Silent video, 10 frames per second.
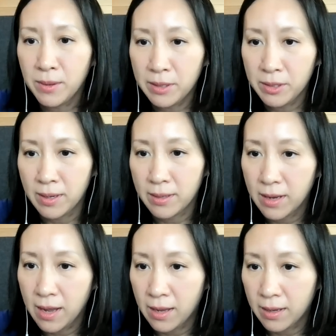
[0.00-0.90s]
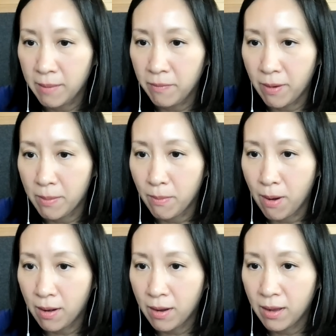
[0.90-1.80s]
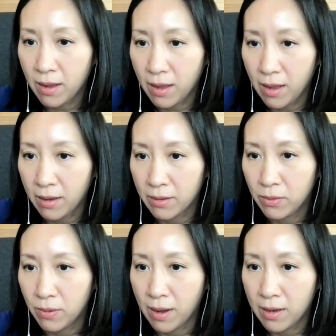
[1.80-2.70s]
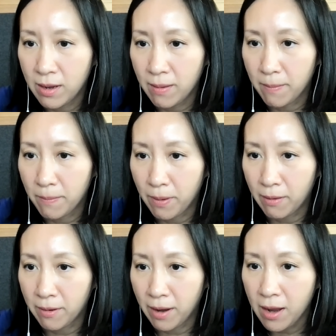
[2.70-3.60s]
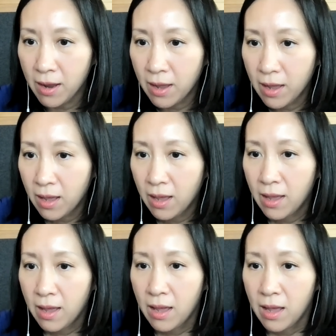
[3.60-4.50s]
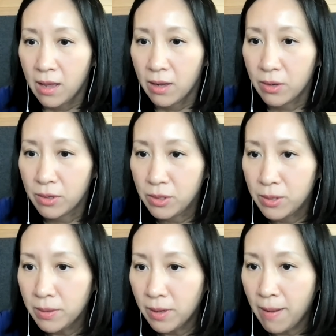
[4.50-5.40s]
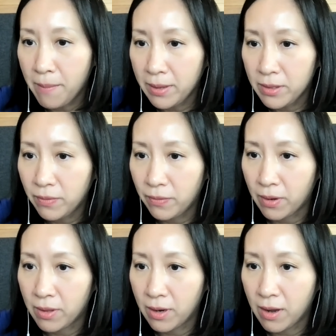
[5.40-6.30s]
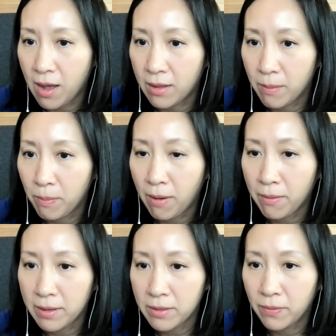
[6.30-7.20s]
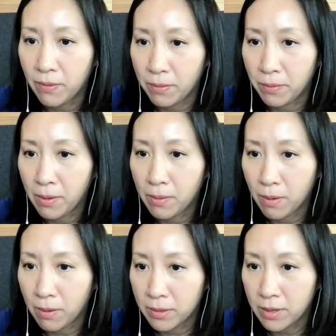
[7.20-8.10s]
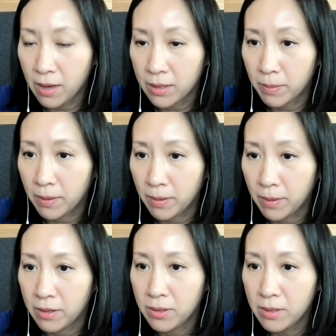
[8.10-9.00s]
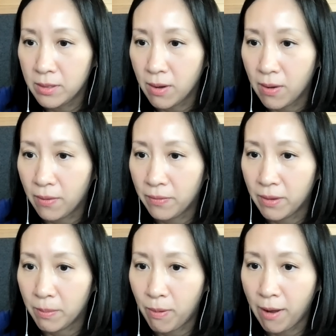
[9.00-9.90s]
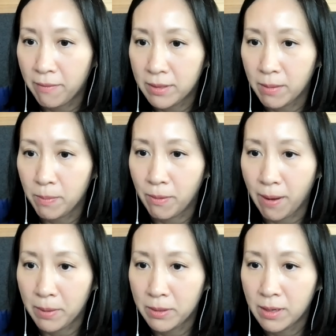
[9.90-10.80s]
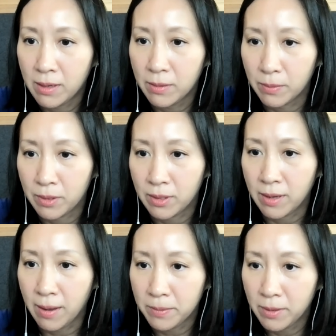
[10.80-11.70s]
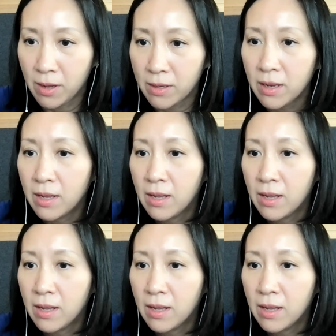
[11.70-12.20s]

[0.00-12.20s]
question came from Mark Antoine Paré. Could you comment further on the progress for real-world explanations of the privacy parameter, which is epsilon,